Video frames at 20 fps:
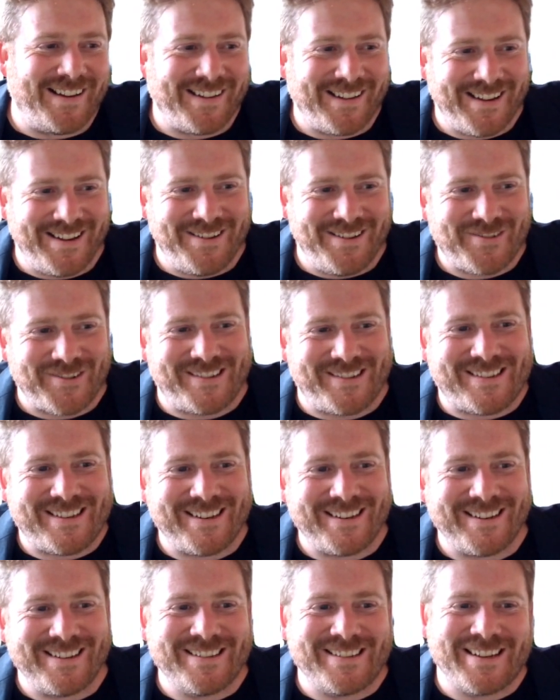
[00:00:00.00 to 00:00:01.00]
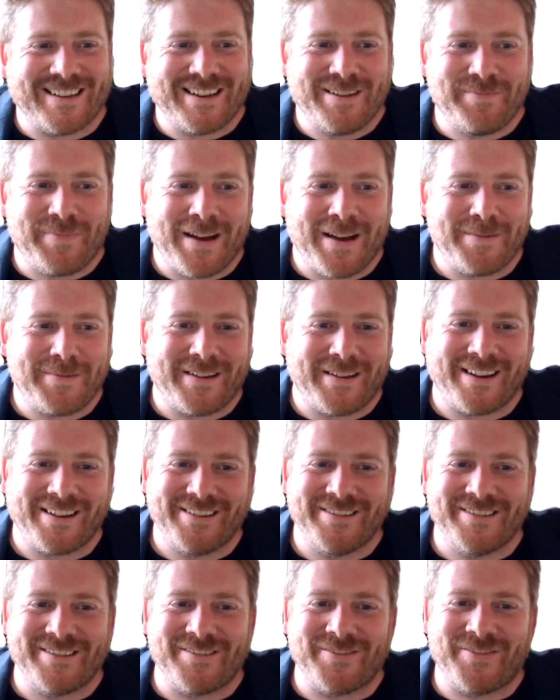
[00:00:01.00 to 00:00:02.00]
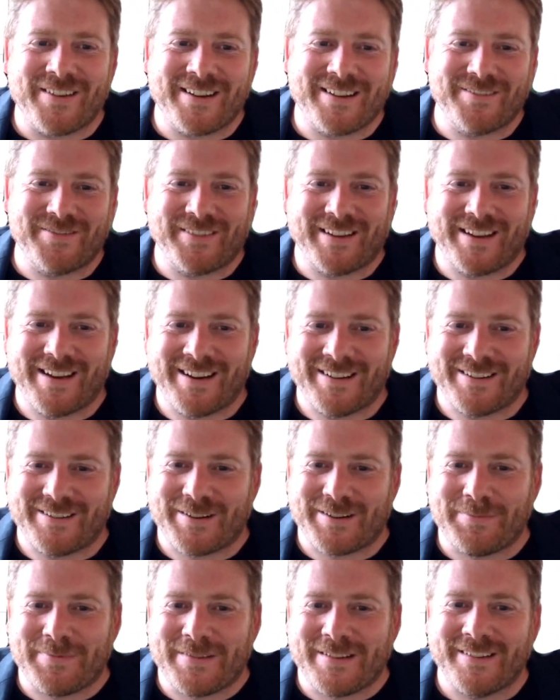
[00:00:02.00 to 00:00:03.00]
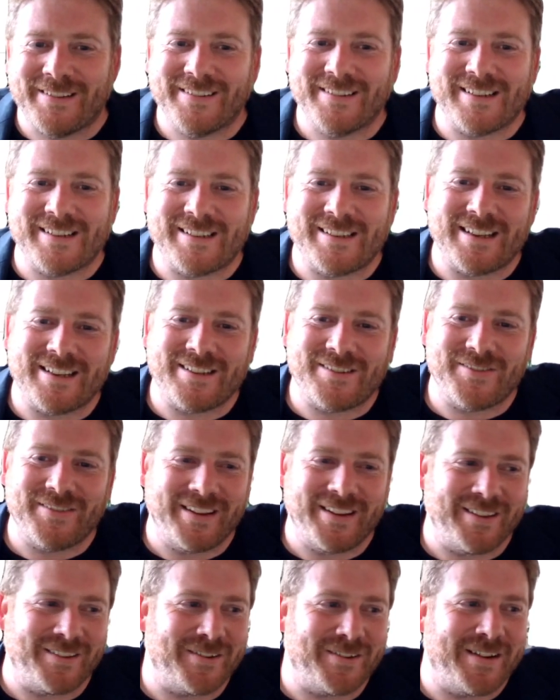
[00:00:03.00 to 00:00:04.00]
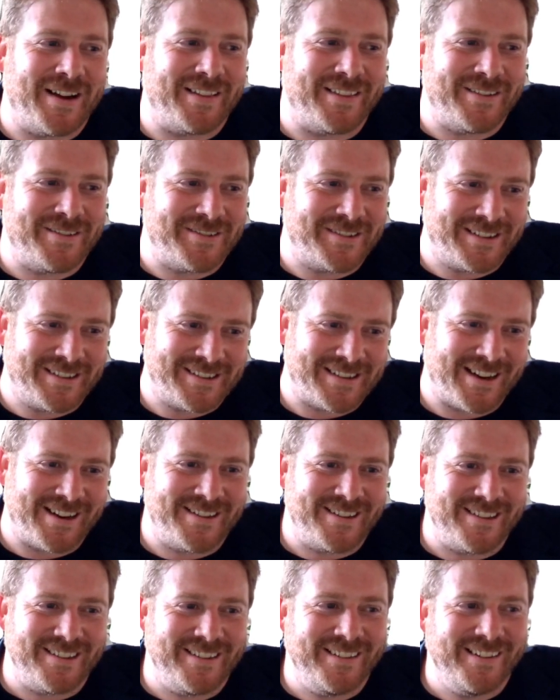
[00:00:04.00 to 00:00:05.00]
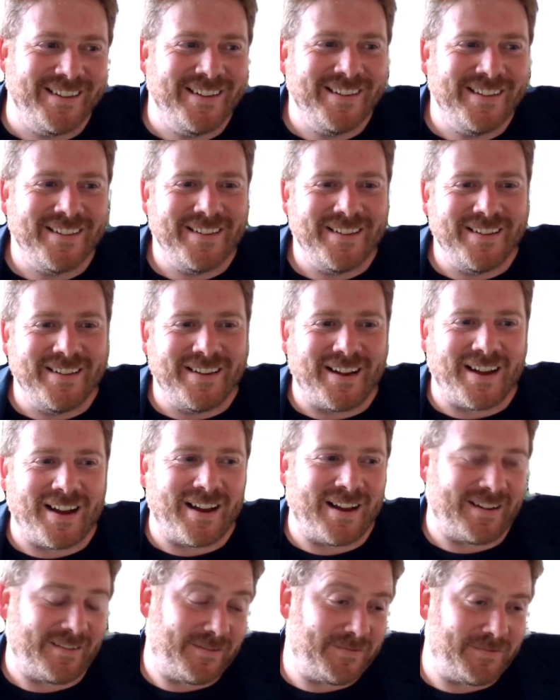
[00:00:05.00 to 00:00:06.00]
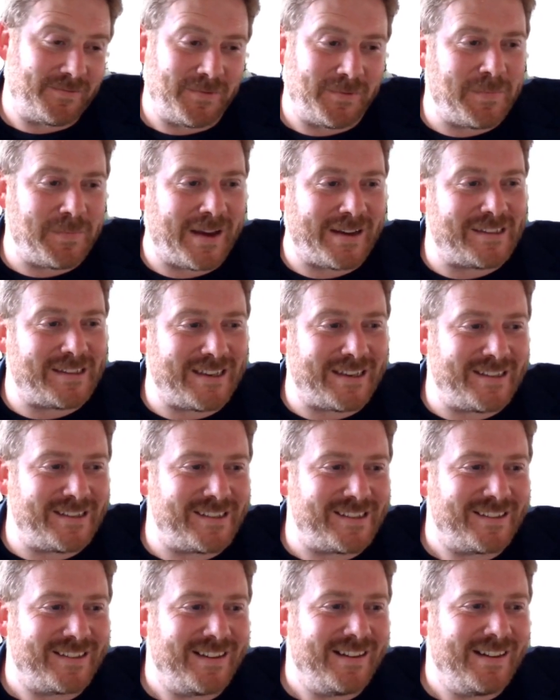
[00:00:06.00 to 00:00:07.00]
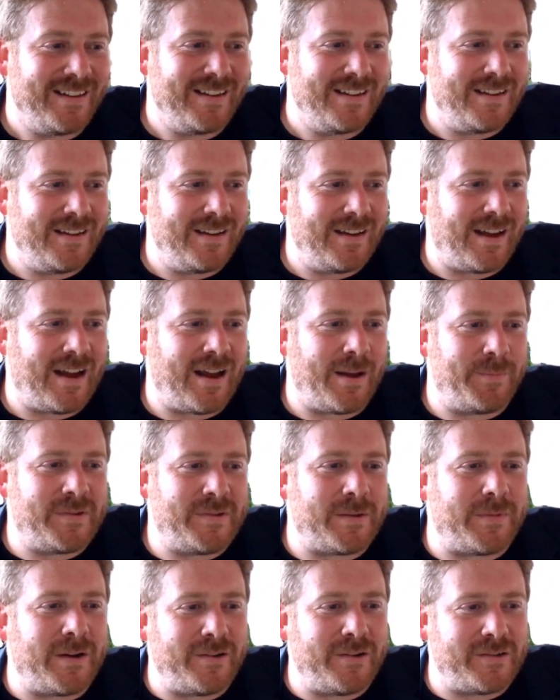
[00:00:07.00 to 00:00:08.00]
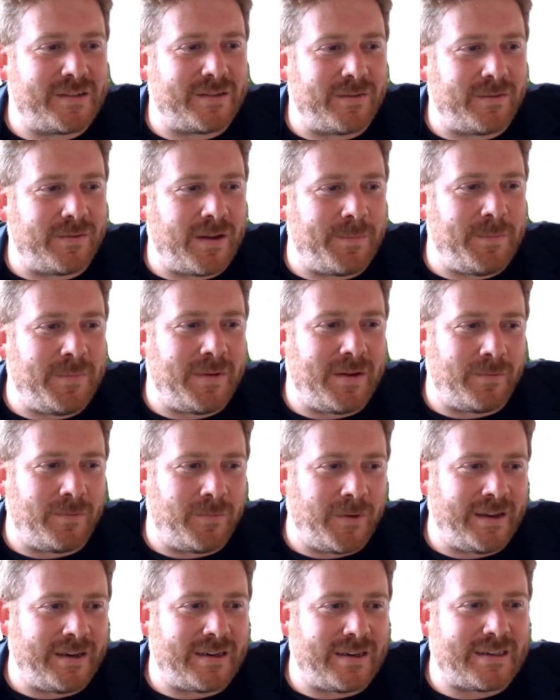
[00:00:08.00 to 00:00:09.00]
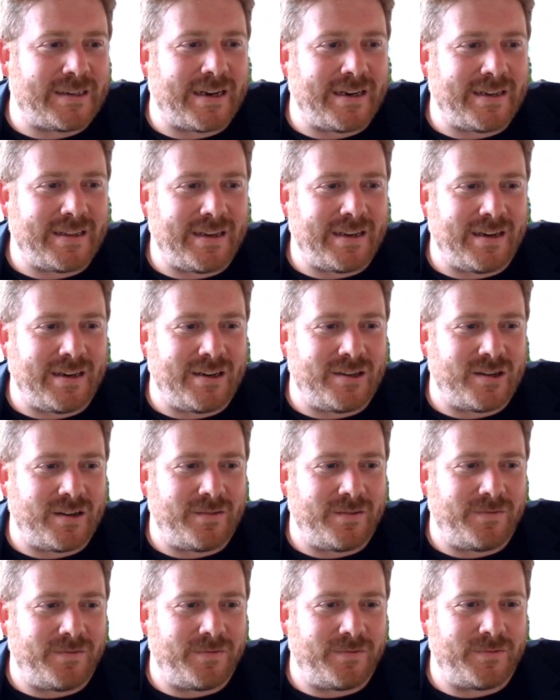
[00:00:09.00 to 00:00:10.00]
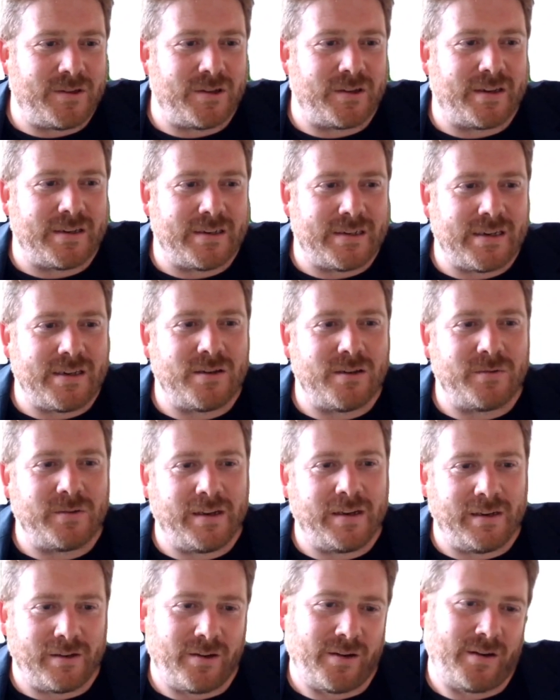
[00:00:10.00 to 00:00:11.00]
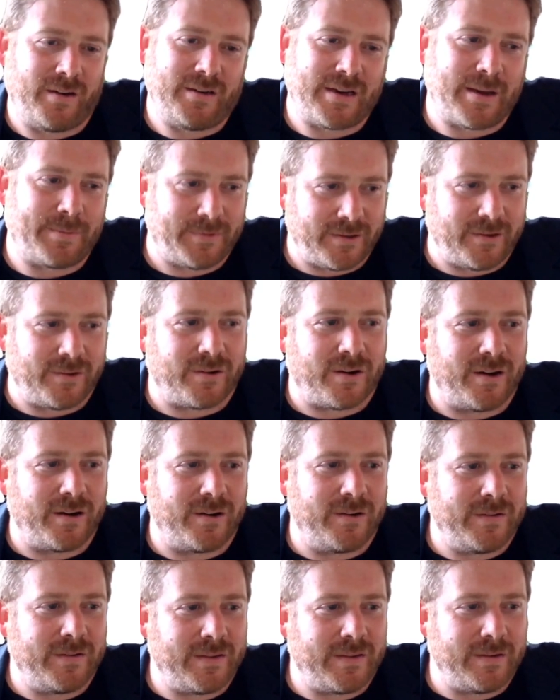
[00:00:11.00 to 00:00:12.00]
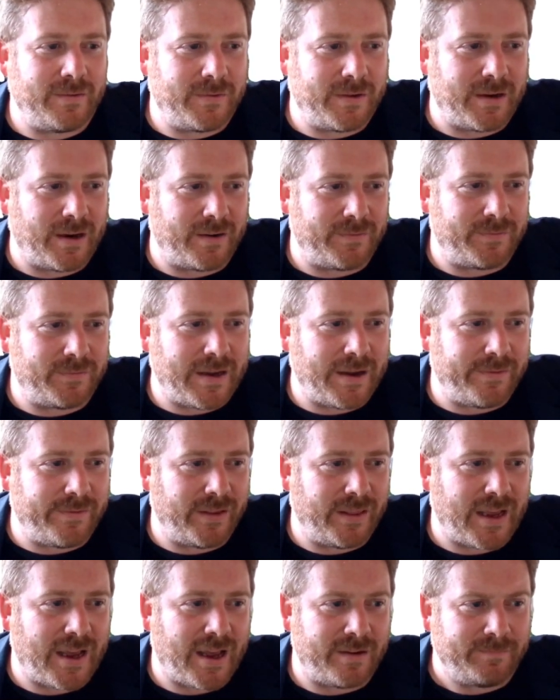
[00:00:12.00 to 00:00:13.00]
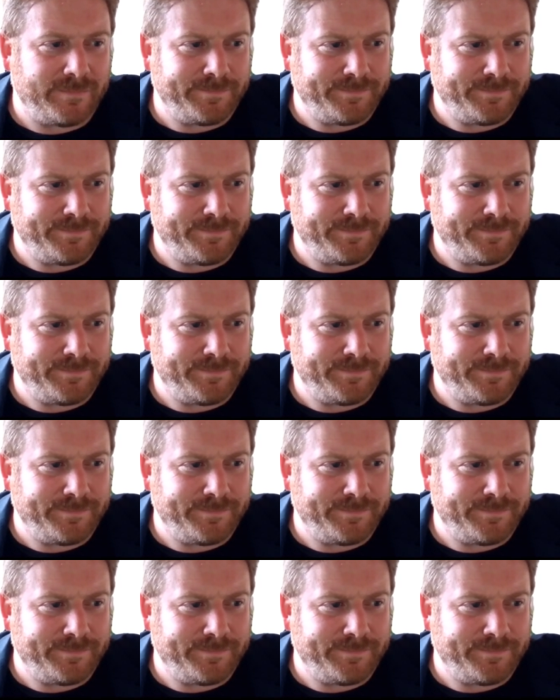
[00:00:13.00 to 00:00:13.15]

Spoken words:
Interested in seeing Power BI used effectively and adopted successfully throughout the organization. Makes sense. Someone who's willing to take the initiative to continually learn, adapt, and grow. I think kind of covered that.